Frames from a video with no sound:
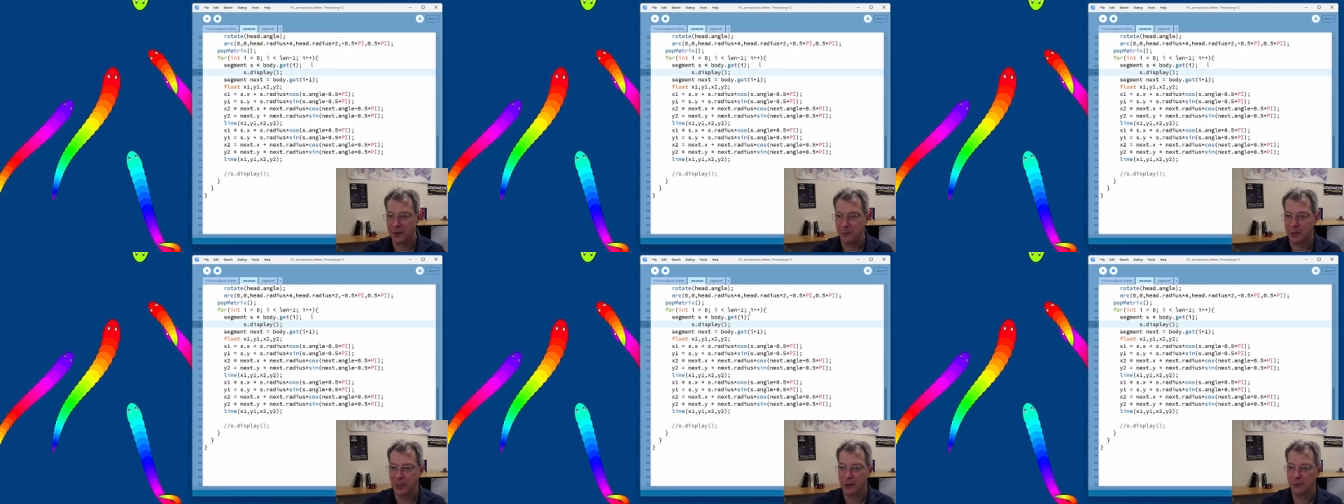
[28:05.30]

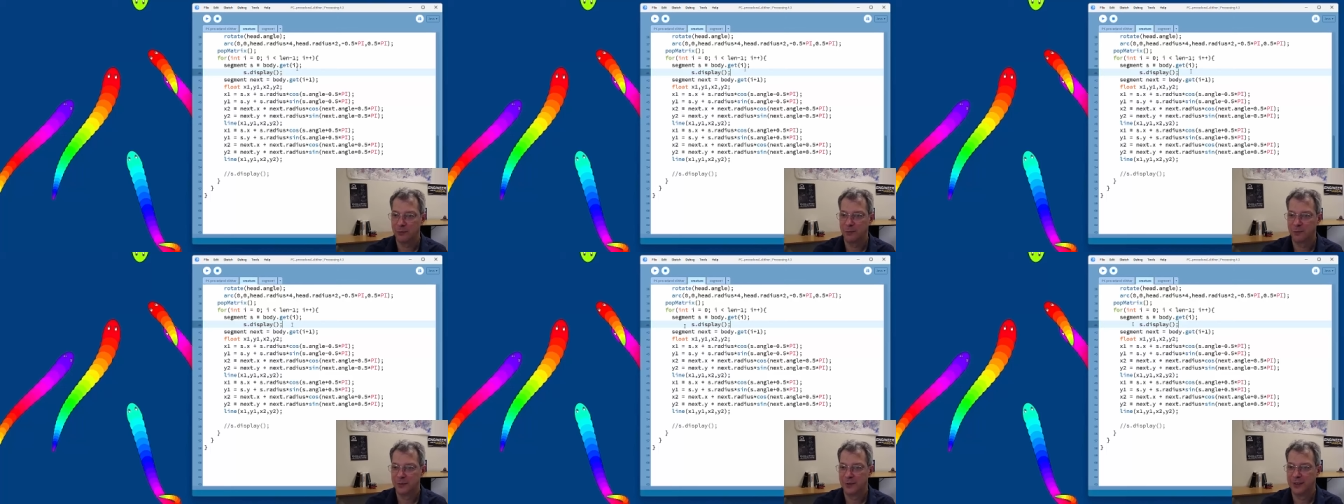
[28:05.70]
There we
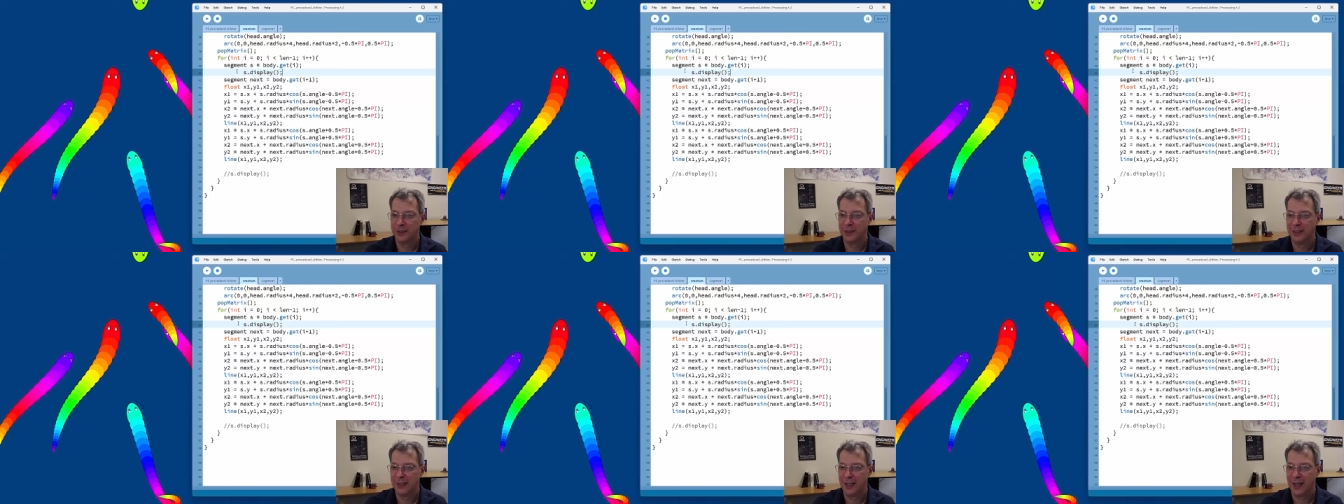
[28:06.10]
go.
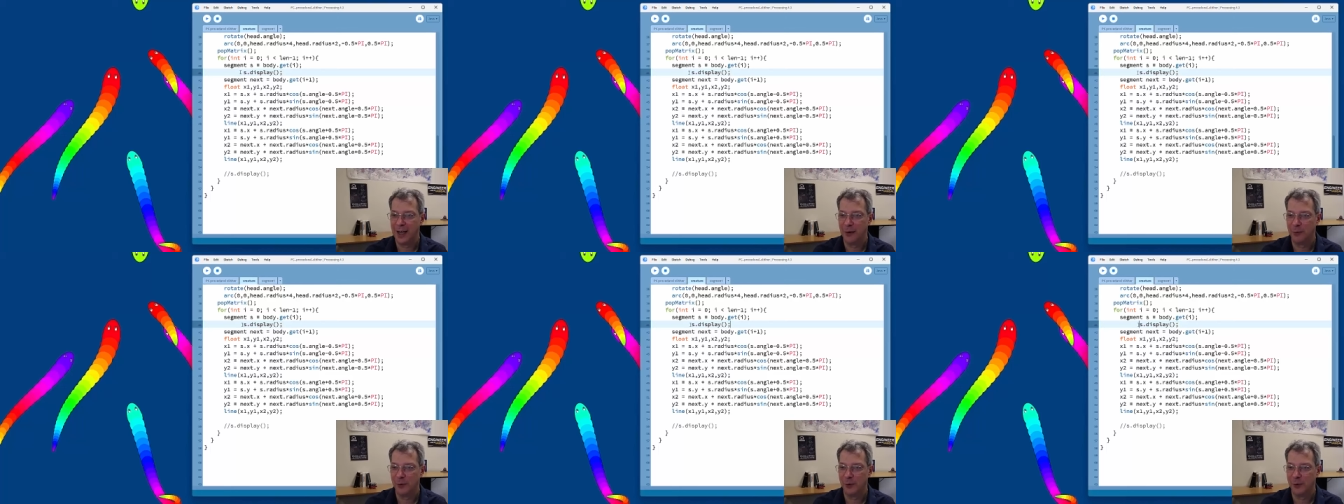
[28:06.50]

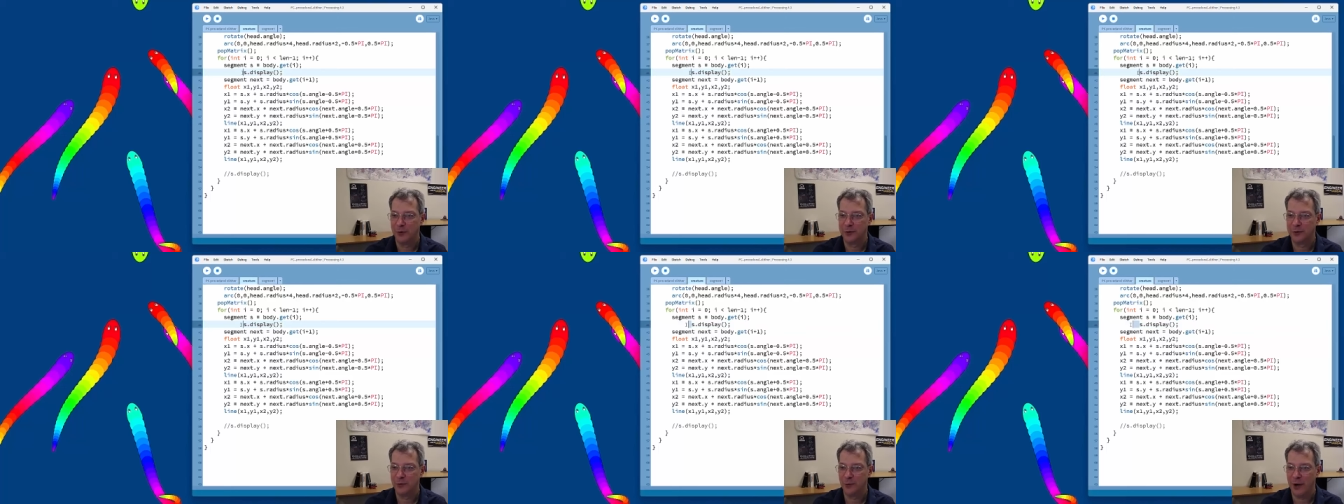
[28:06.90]
I
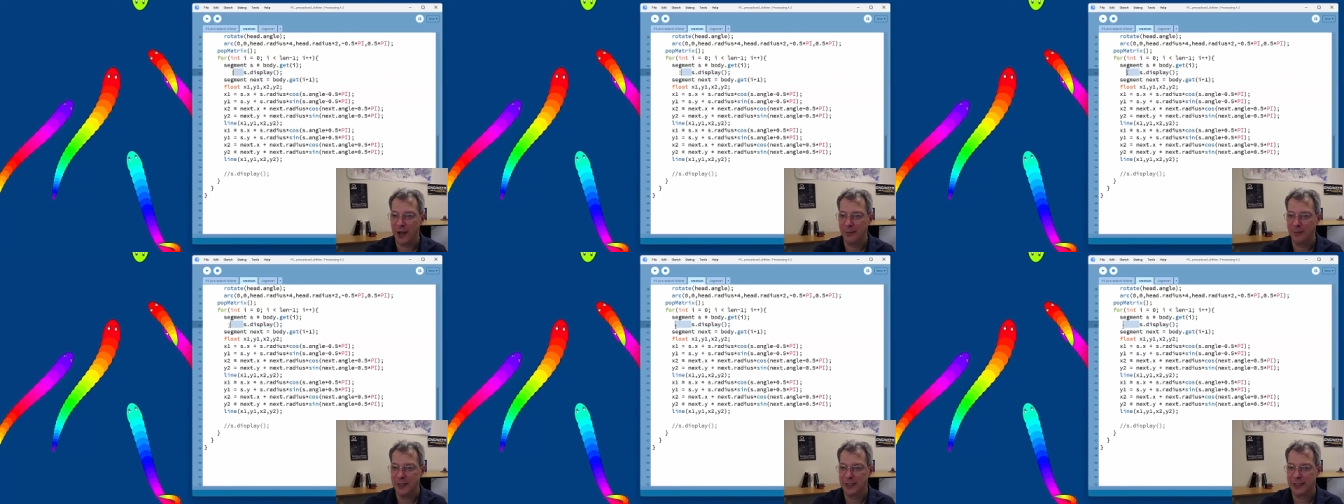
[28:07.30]
will
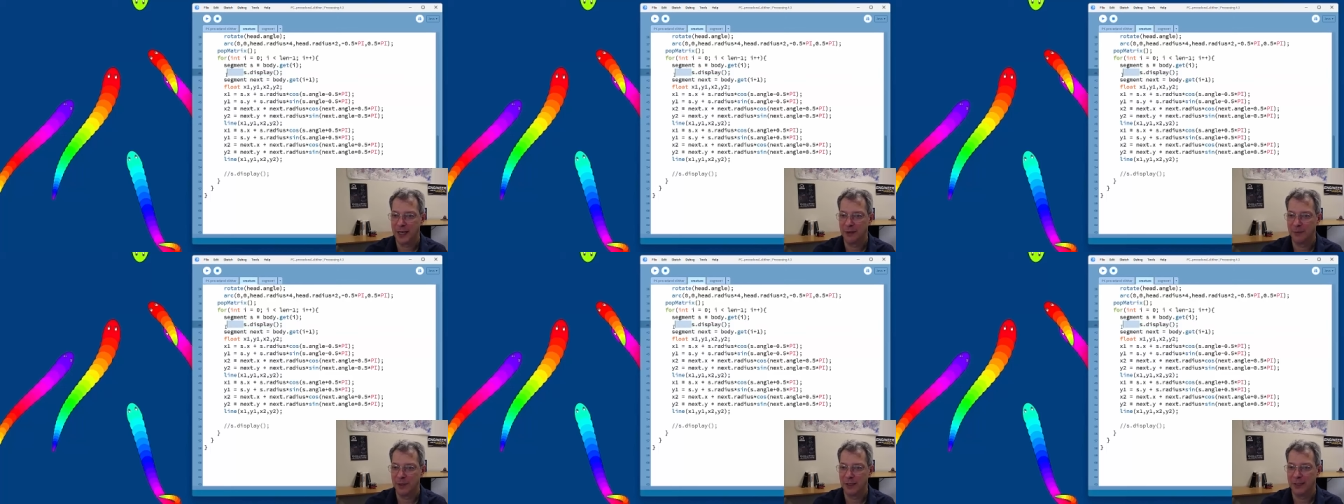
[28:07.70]
grab the
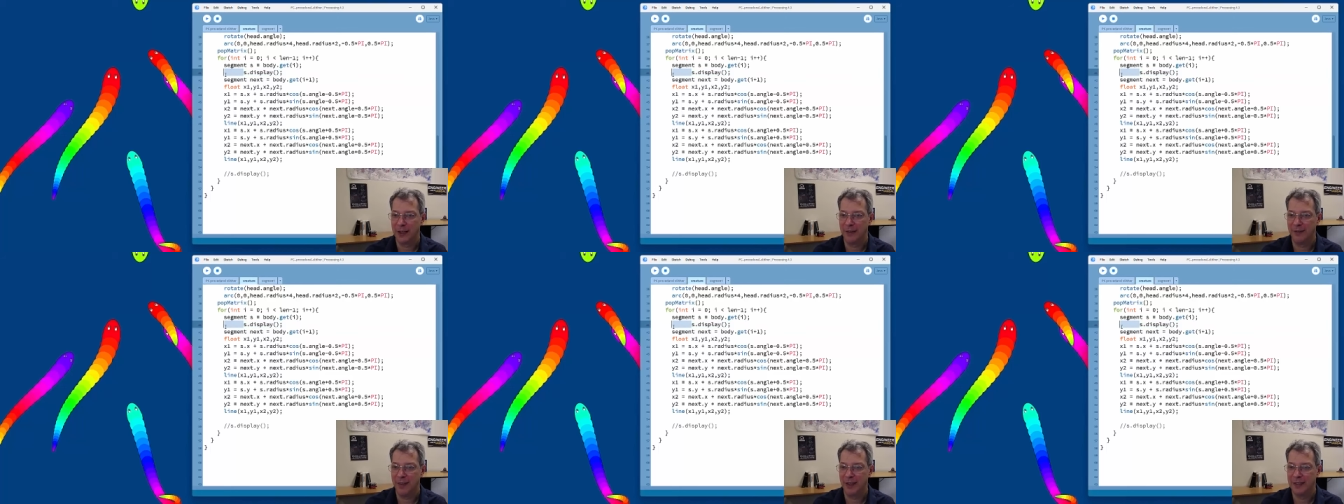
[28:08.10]
segment
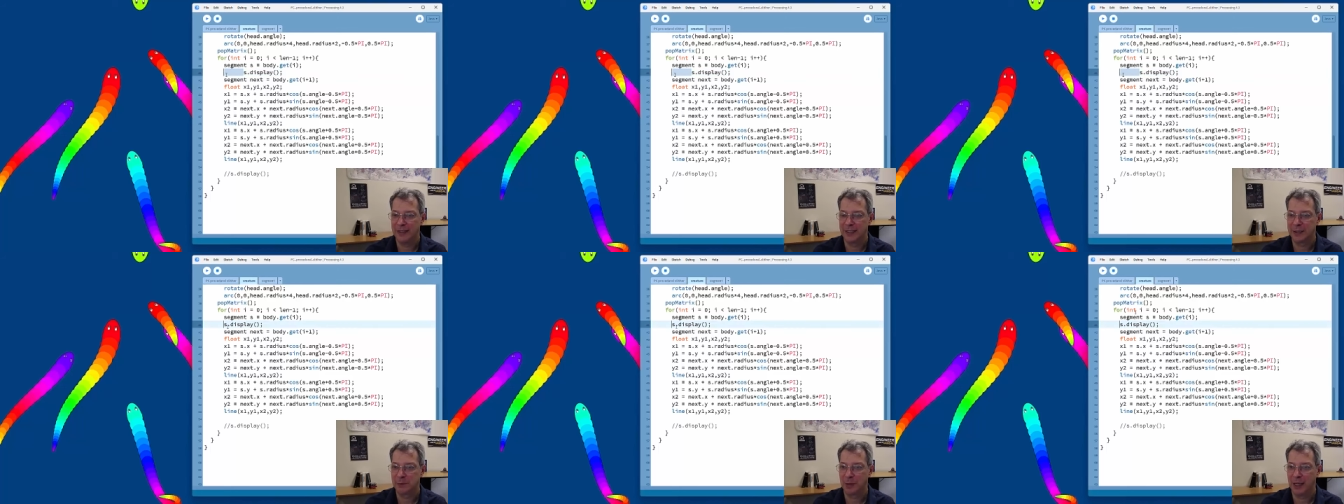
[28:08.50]
and
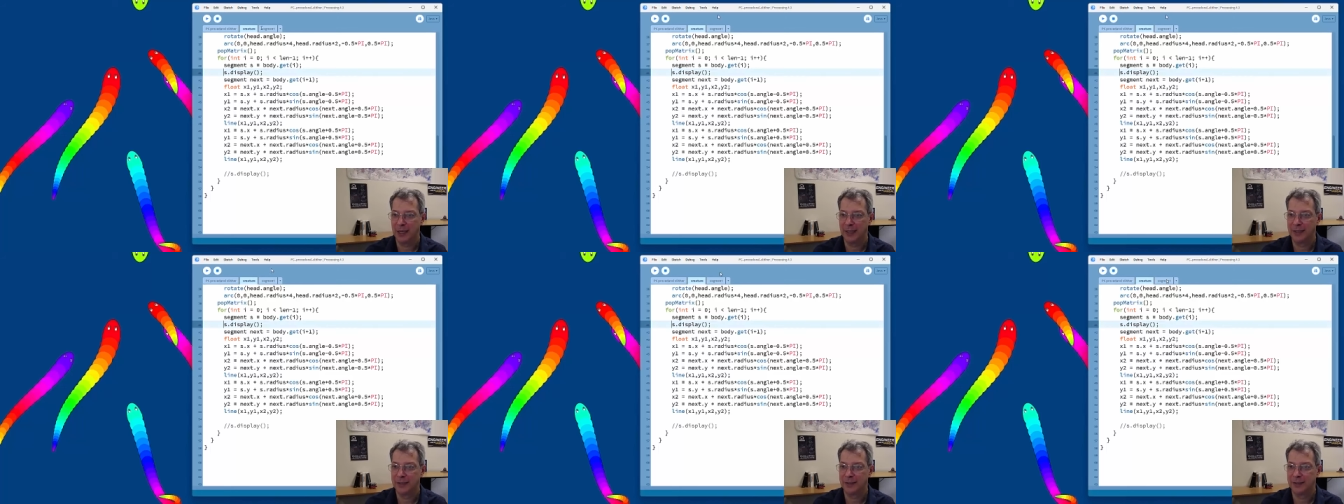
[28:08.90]
then
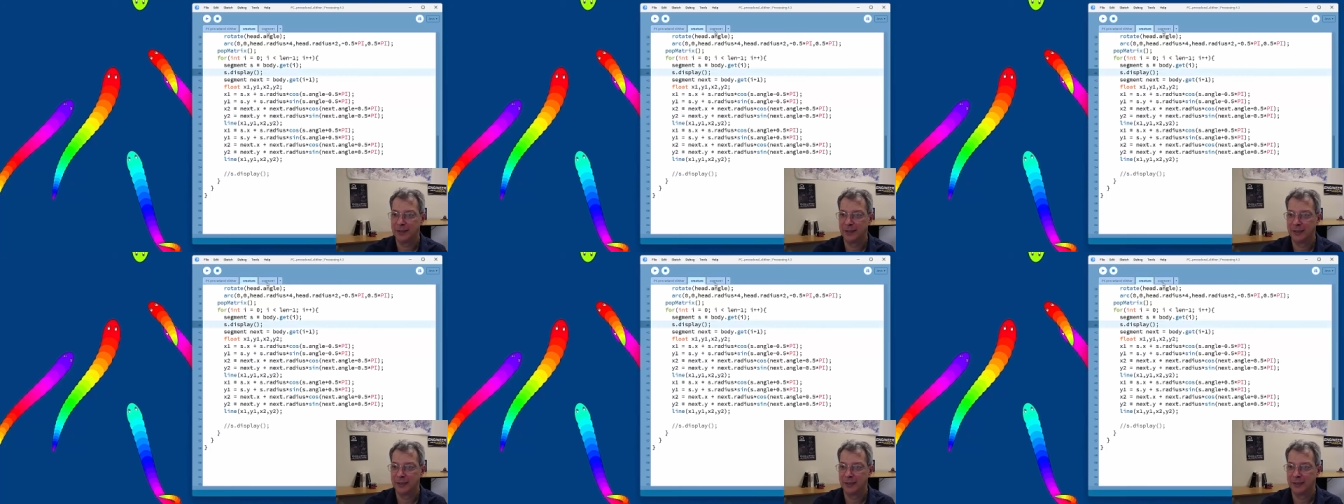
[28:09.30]
display it.